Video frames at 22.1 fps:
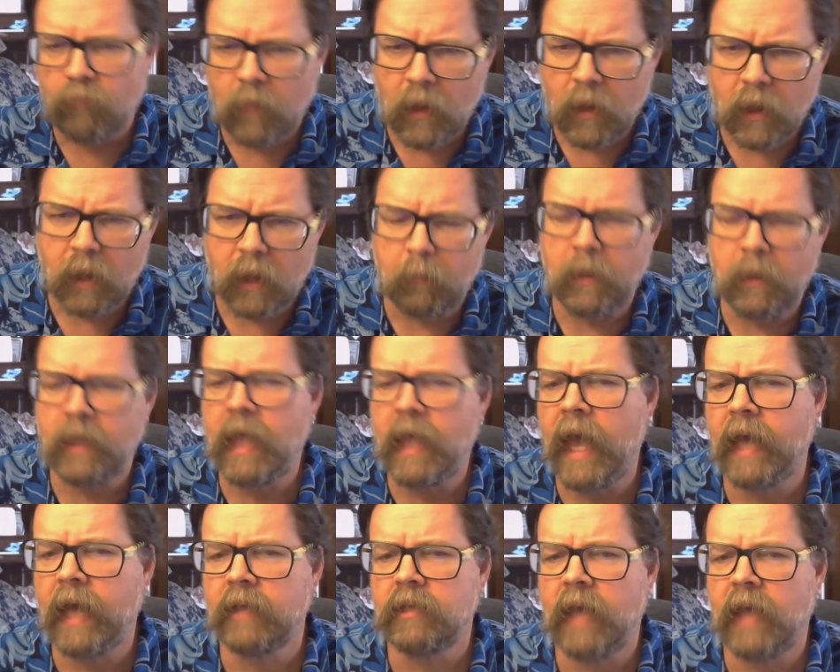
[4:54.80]
can be
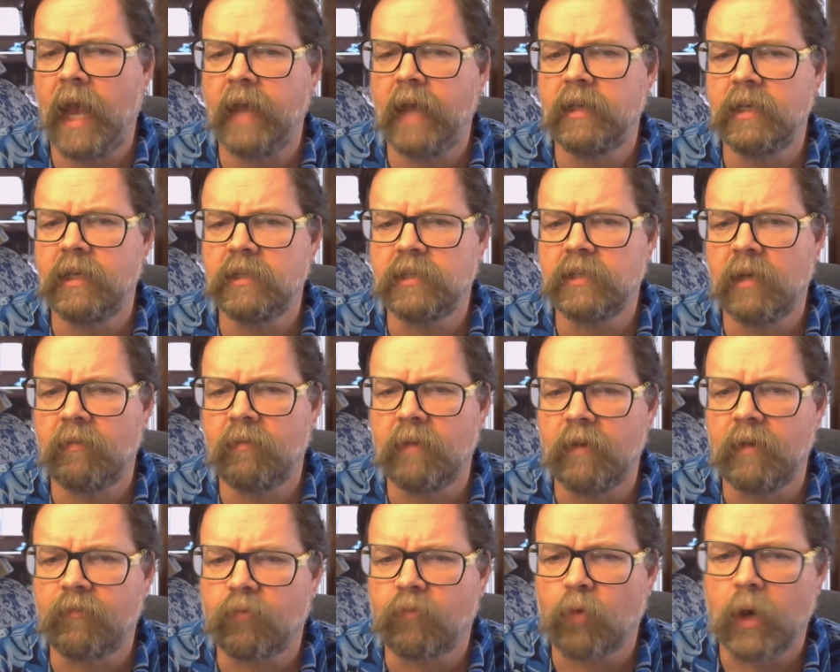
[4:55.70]
taken to AD
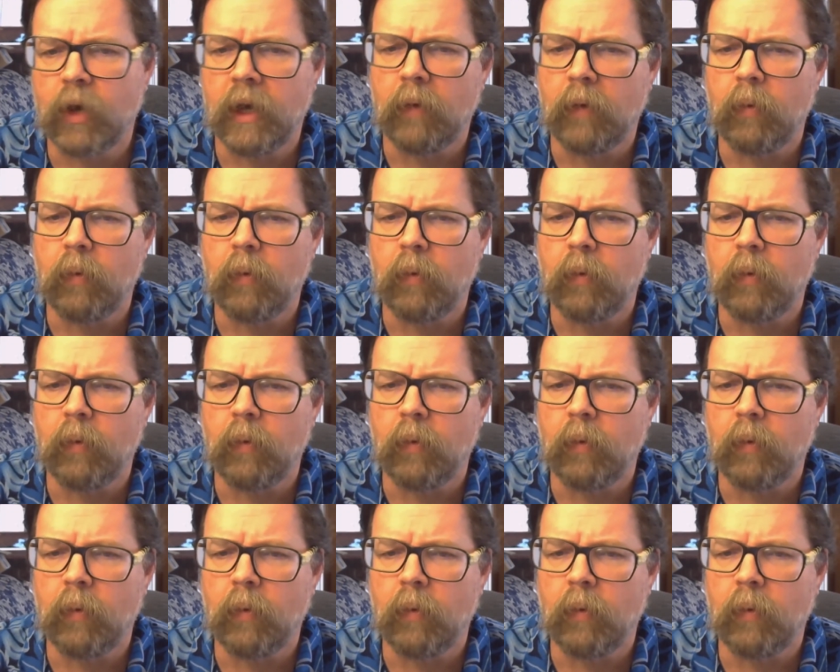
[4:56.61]
73.